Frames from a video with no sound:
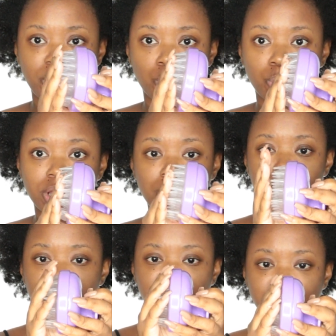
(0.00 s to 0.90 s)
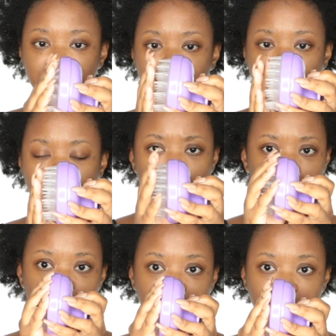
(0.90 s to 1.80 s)
They're really gentle. I don't
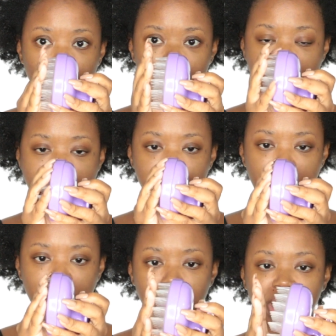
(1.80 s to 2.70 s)
know if you can hear it vibrating,